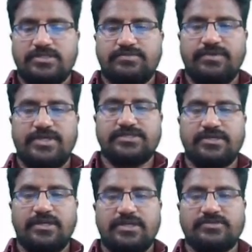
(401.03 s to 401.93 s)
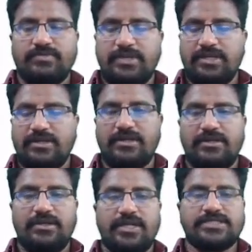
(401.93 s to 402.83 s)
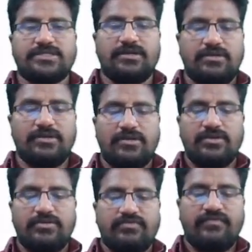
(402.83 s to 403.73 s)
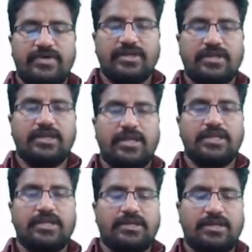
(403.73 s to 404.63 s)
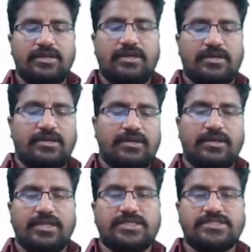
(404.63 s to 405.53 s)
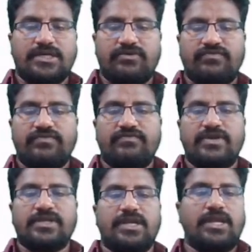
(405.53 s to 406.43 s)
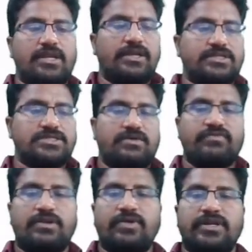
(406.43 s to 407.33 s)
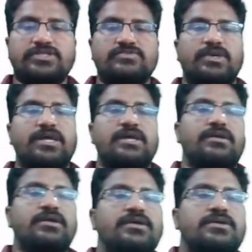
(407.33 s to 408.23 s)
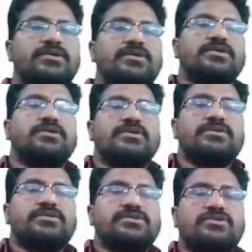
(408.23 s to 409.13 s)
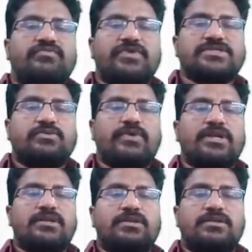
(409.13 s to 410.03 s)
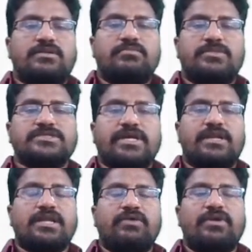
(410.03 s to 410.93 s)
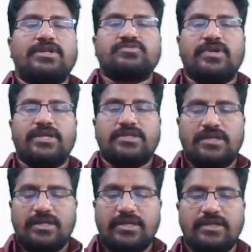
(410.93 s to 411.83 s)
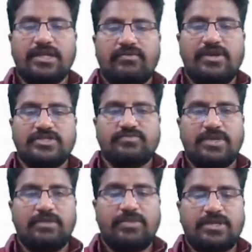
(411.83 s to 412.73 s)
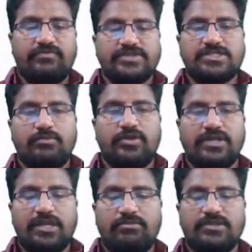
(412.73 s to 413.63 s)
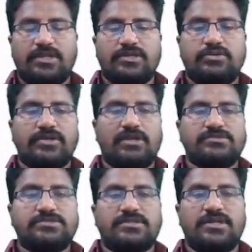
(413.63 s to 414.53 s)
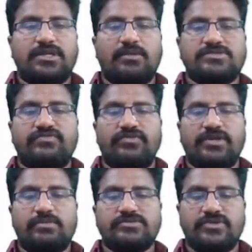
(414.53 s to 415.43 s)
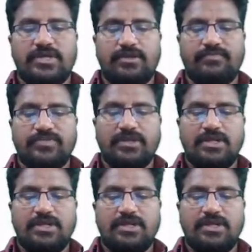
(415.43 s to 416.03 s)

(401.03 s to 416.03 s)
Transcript: Space displaying. Next, for k in range of, for k in range of. Now what display? So first one means current I value display, right? Current I value display. But first time 1 time, then 2 times, so 3 times, 4 times. Okay.